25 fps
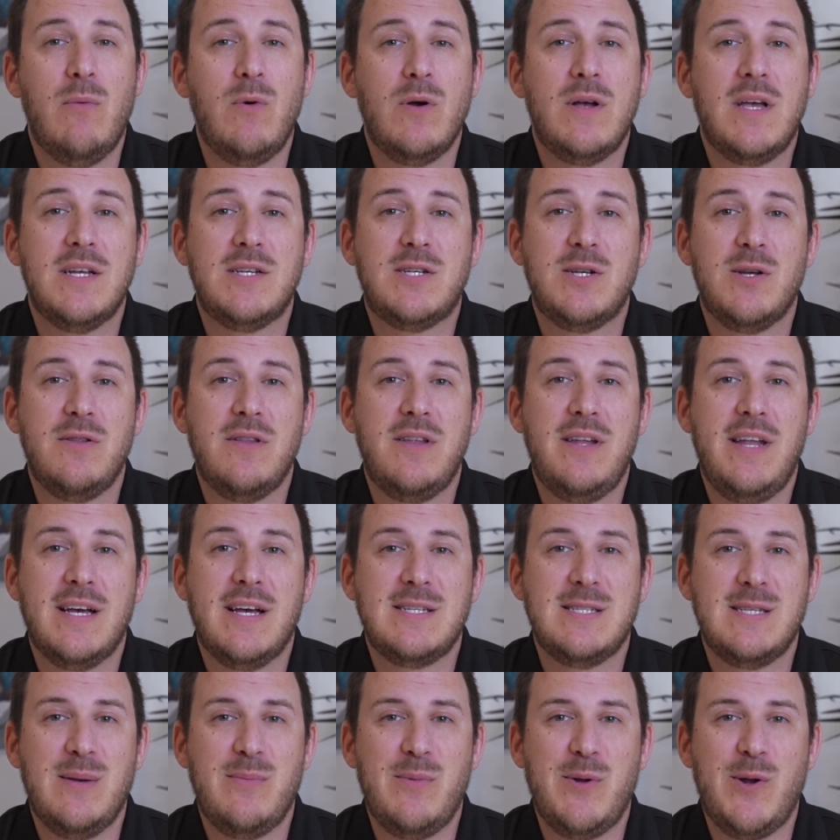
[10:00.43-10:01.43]
and we'll catch you on the
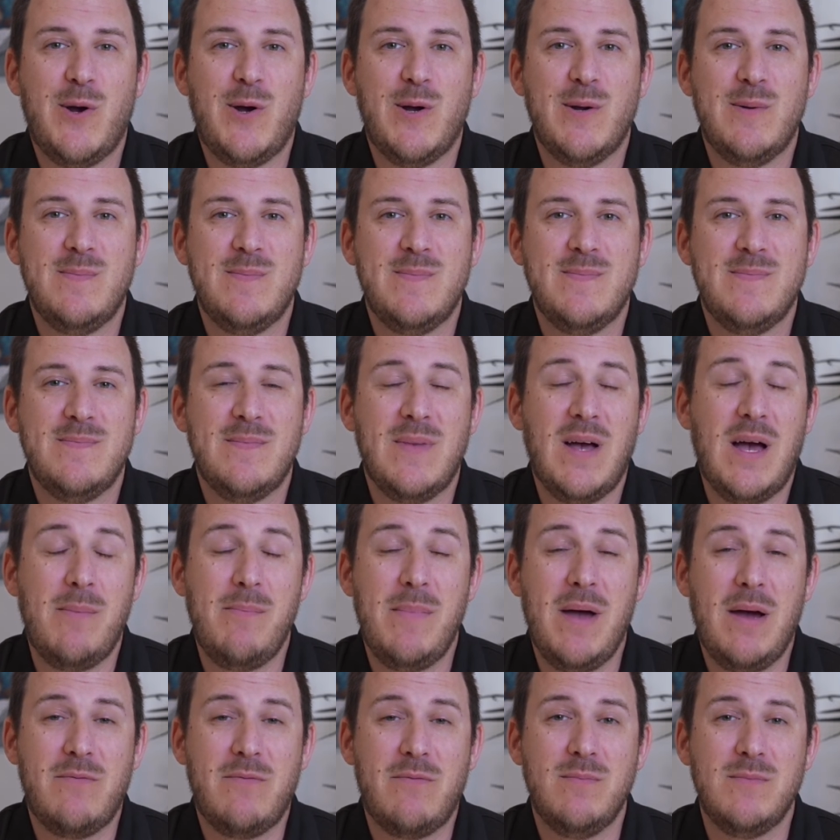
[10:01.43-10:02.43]
next seminar. I'm
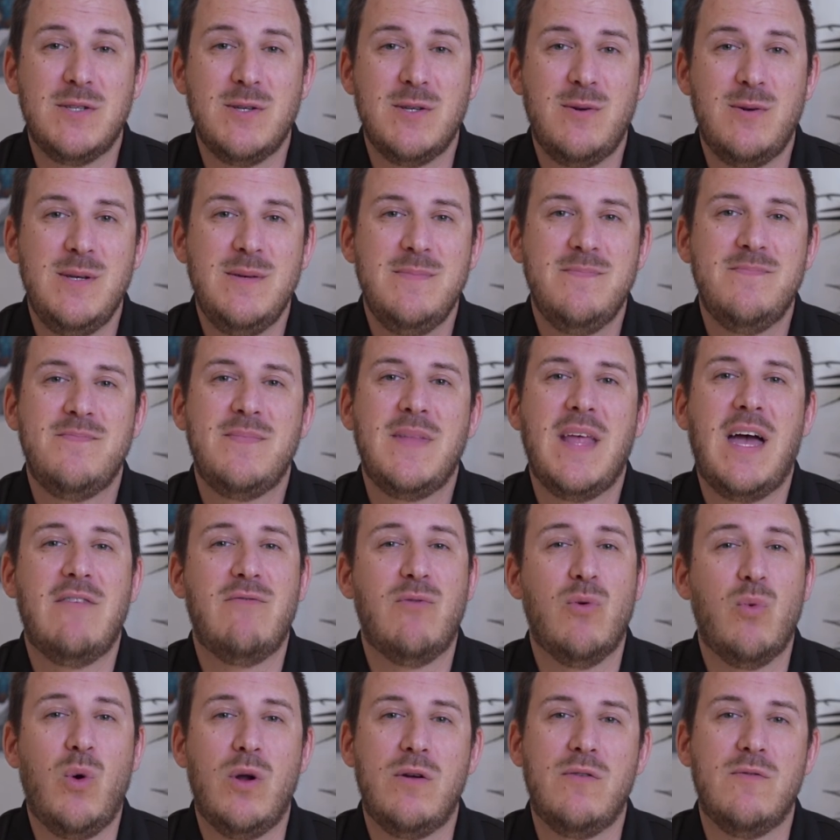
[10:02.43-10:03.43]
Matt from Sony.
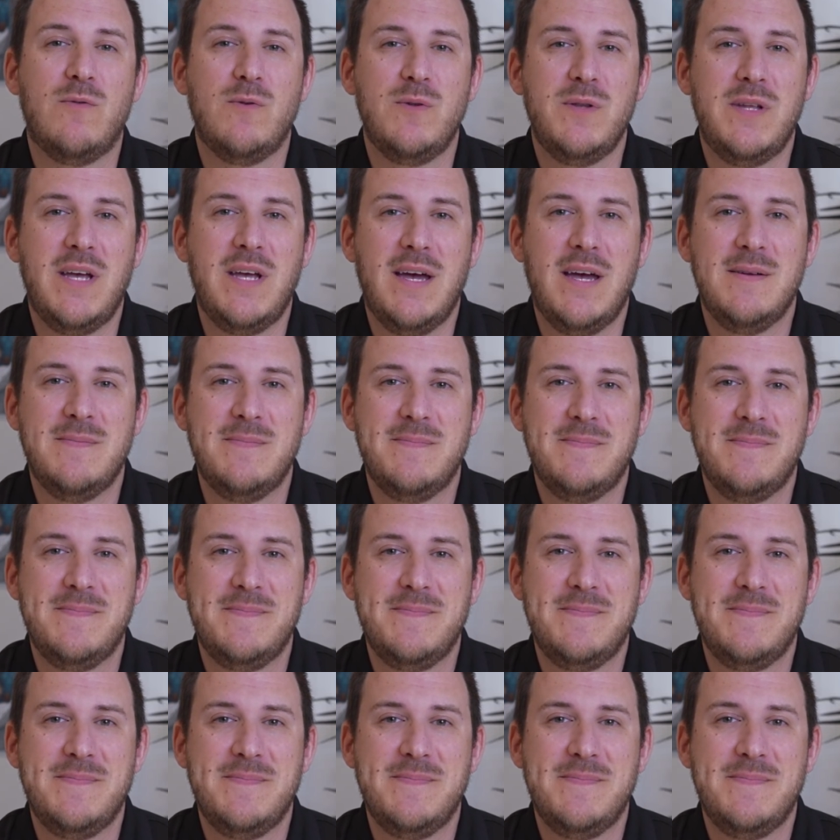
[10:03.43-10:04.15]
Have a wonderful day.